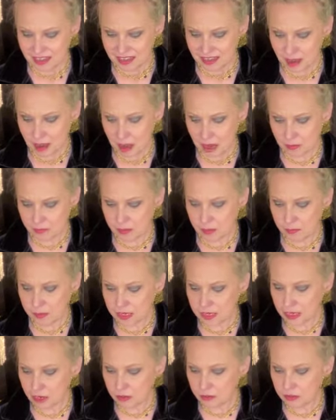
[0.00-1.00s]
The
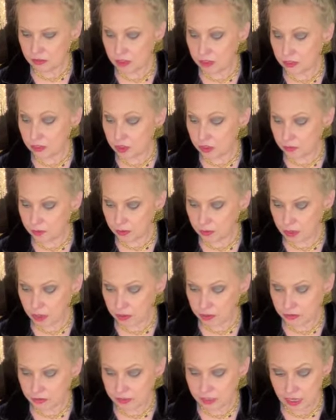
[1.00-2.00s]
mid notes are
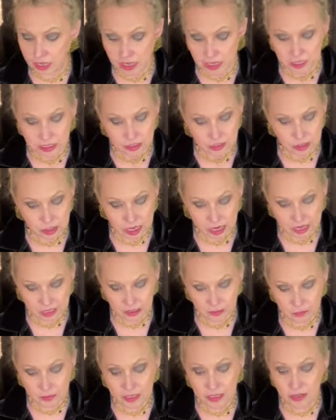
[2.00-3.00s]
tuberose,
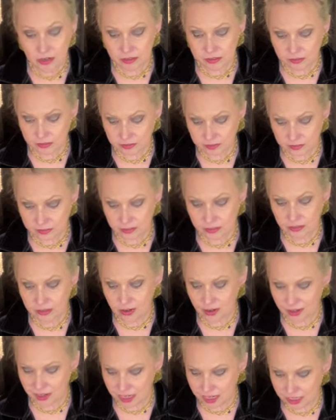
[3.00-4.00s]
jasmine, narcissus,
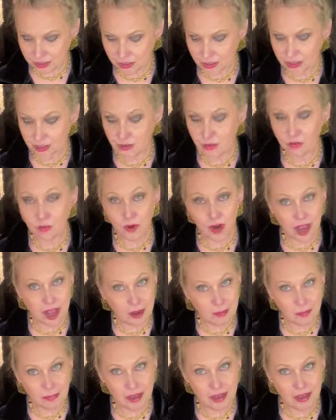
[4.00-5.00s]
carnation, rum,